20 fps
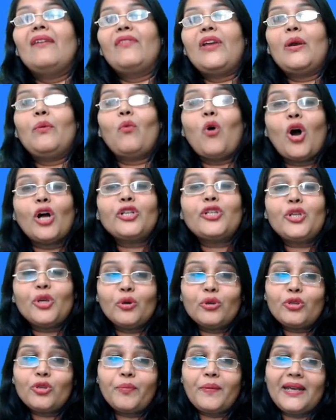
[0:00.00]
We want
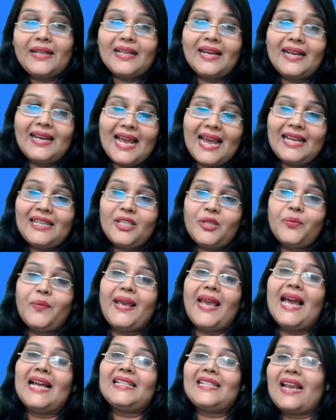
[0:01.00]
you to be the next.
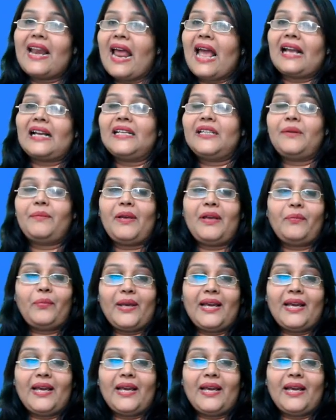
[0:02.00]
We at Unacademy,